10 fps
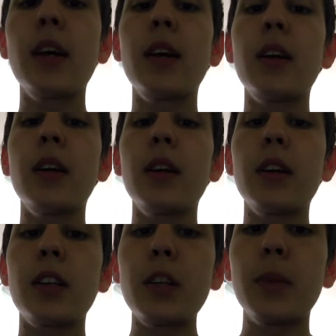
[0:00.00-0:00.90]

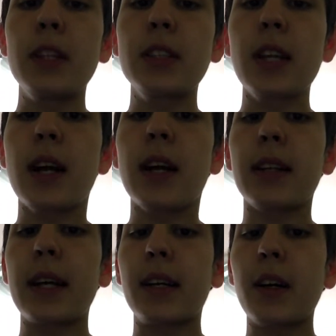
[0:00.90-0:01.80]
Humans, like
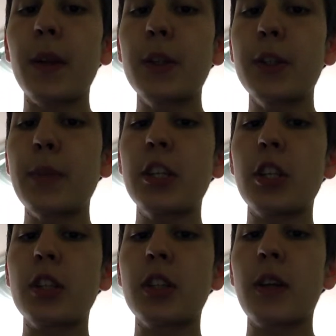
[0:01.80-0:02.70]
other species,
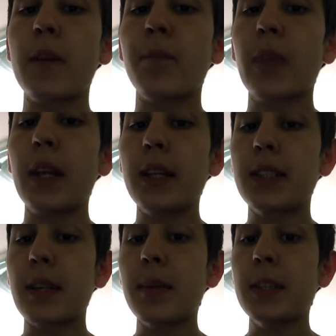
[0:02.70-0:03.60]
exhibit
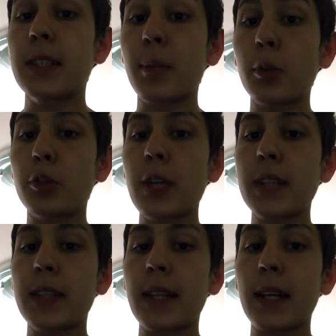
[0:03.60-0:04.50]
simple traits that can be
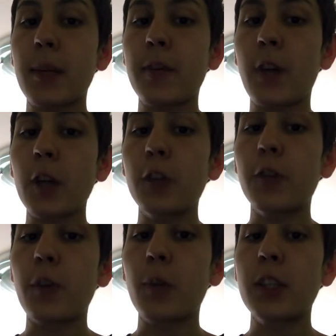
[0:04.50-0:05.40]
followed from one
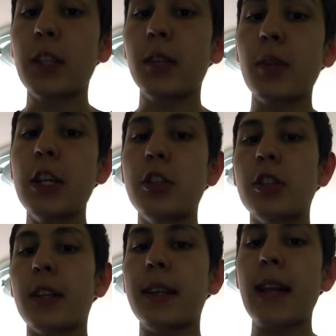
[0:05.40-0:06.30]
generation to the
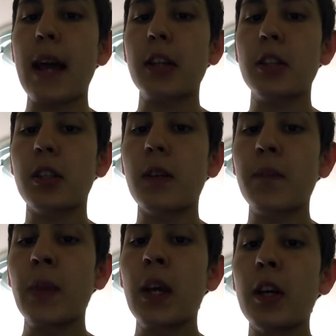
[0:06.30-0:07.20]
next,
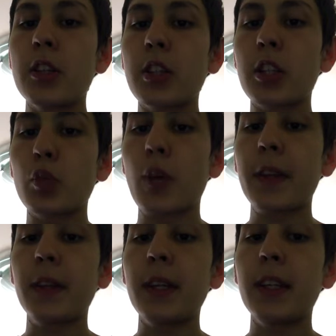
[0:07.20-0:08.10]
such as whether an
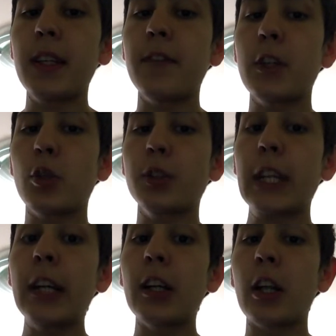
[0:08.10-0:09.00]
individual's
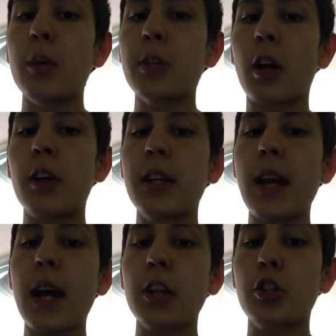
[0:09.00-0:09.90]
earlobes are attached
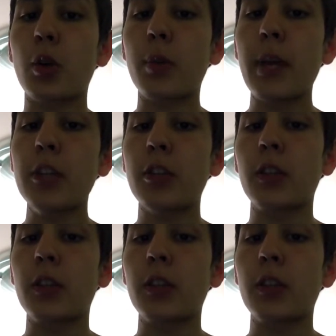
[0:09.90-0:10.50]
or pendulous,